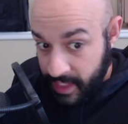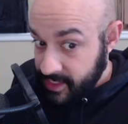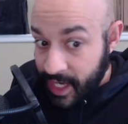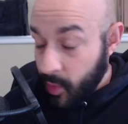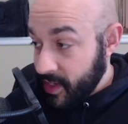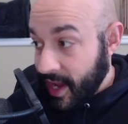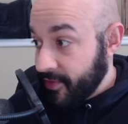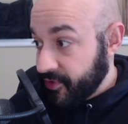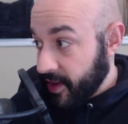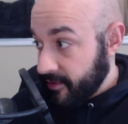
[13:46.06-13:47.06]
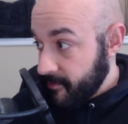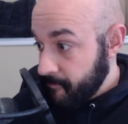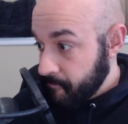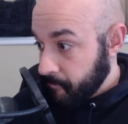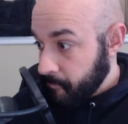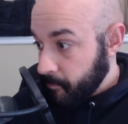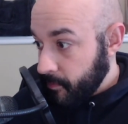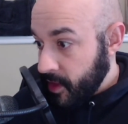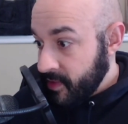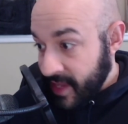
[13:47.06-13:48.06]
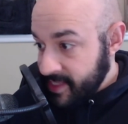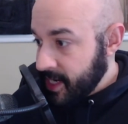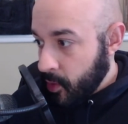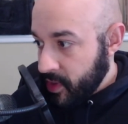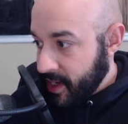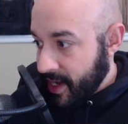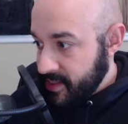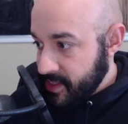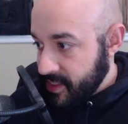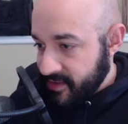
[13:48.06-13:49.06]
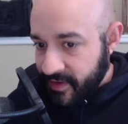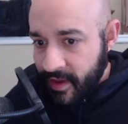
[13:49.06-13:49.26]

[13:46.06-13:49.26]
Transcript: That's not what God says. That's not what God says.